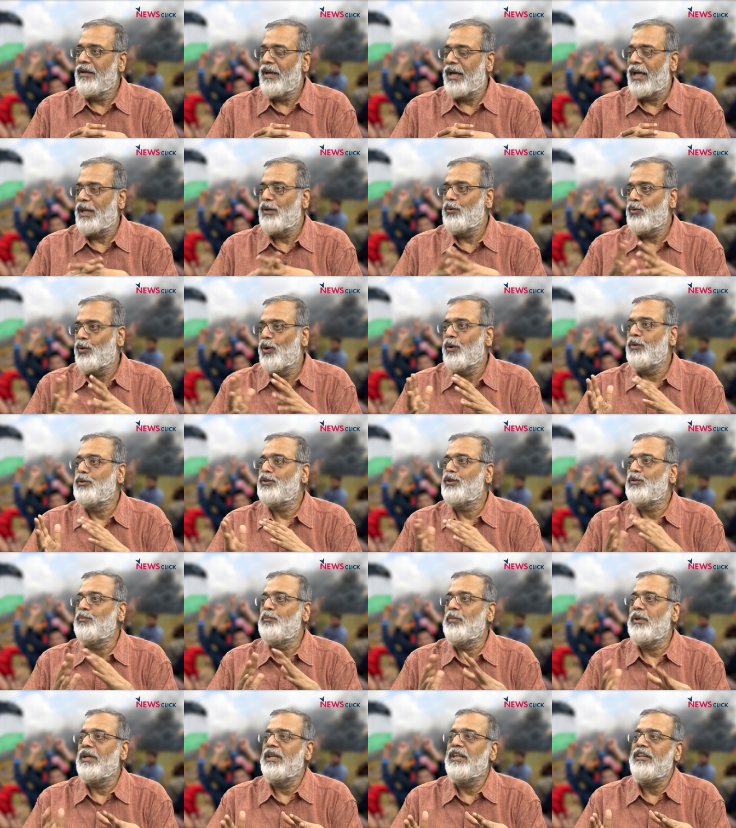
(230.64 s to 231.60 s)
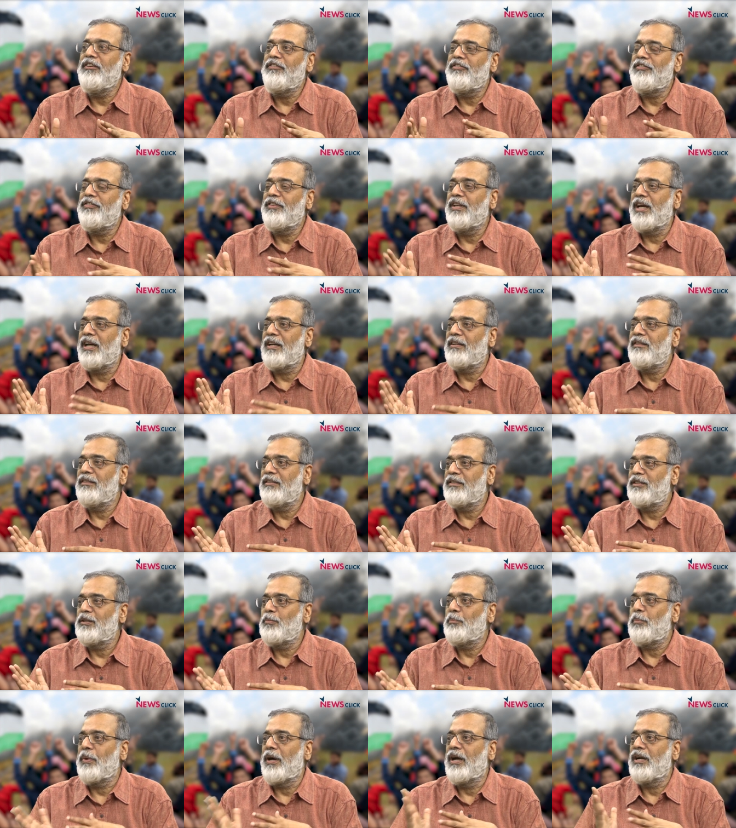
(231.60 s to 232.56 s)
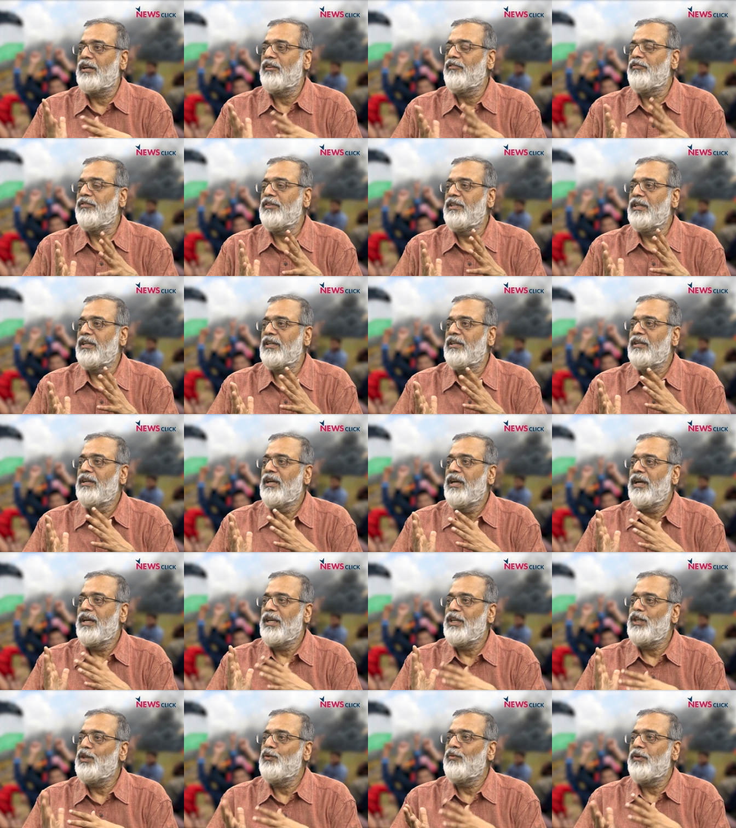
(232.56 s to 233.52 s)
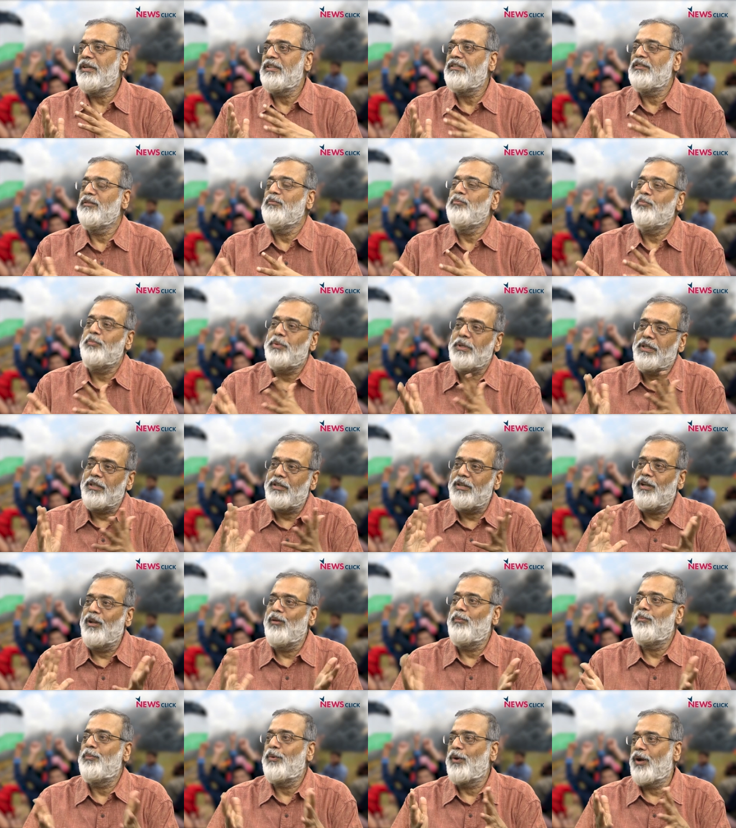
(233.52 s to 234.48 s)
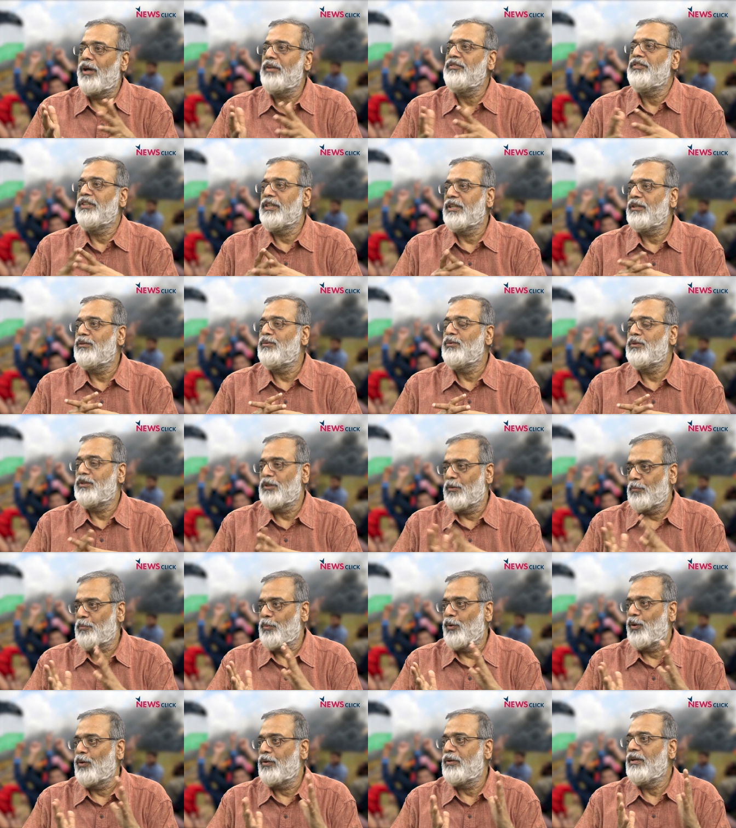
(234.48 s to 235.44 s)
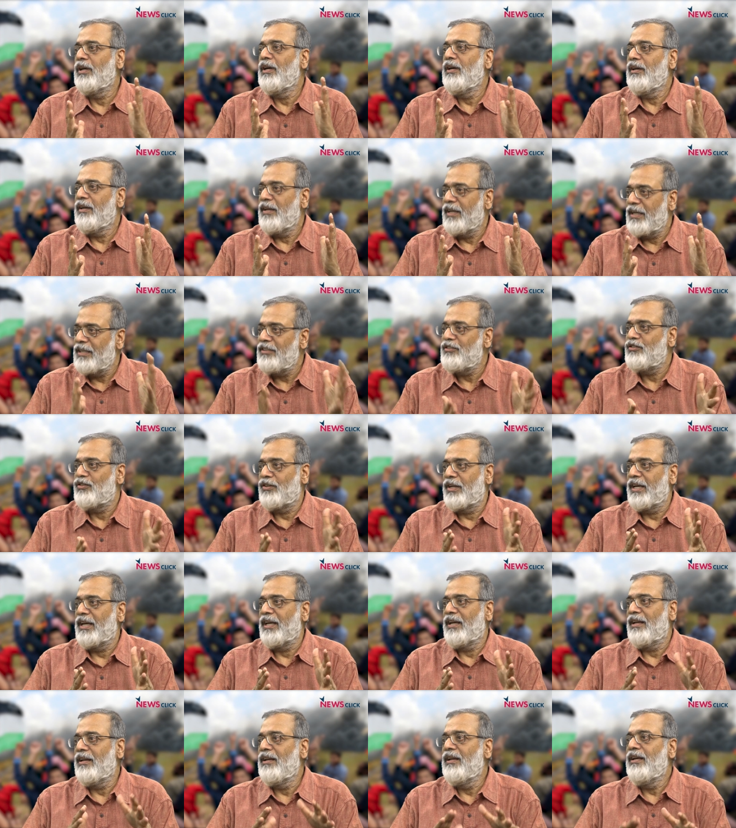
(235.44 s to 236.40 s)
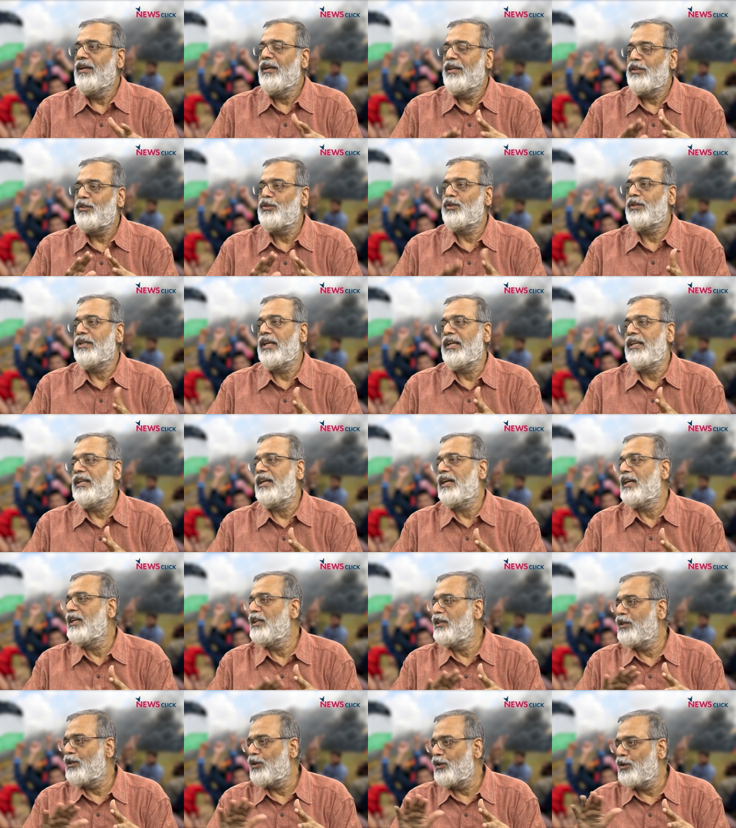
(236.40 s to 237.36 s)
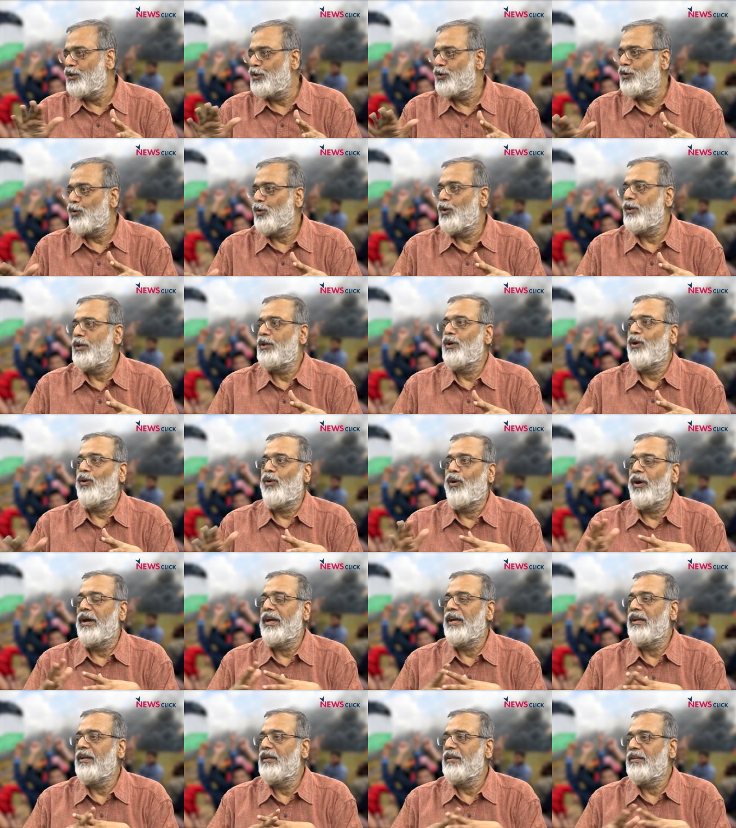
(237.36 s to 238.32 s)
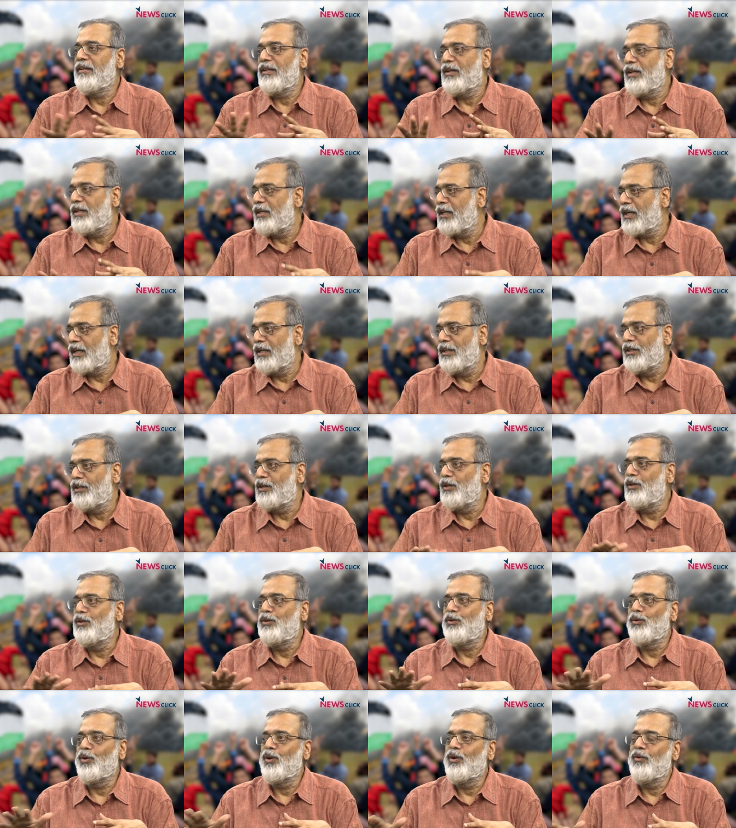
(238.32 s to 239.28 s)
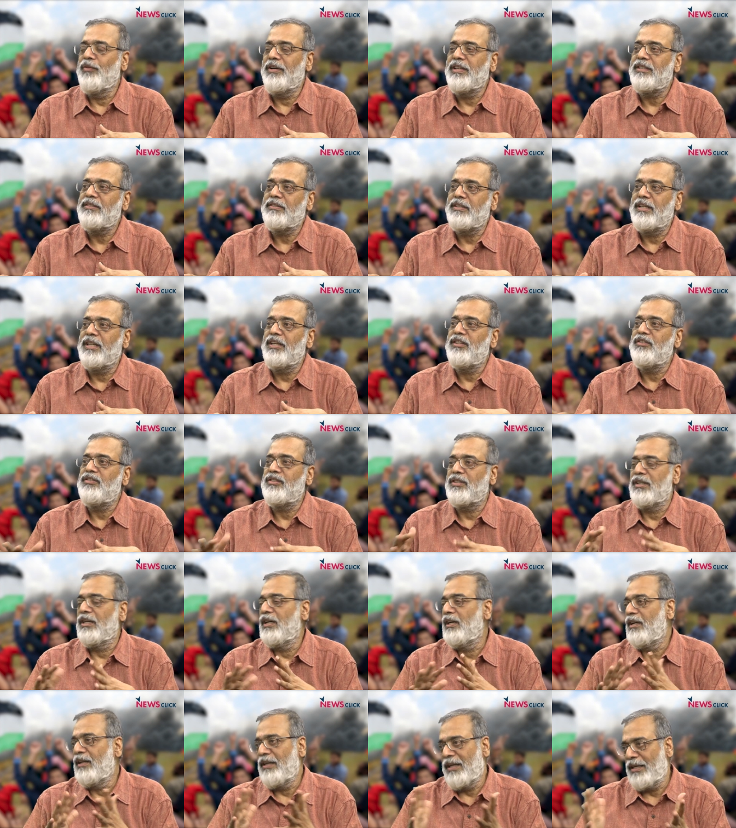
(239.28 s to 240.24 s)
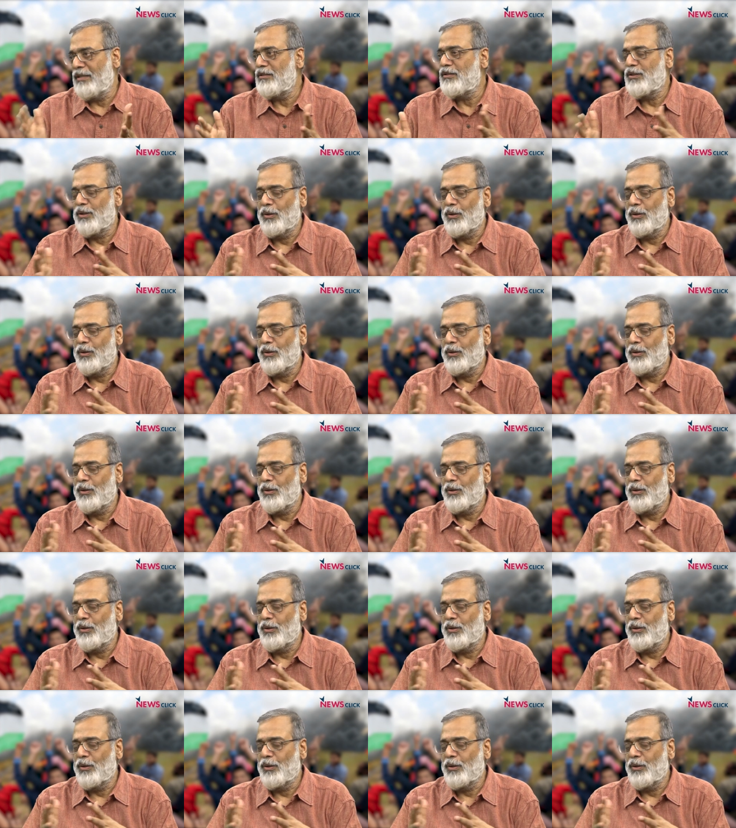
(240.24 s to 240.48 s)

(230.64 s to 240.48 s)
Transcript: and who also believe that it's a part of the US imperial project to support Israel so that they can control the oil, they can control West Asia, and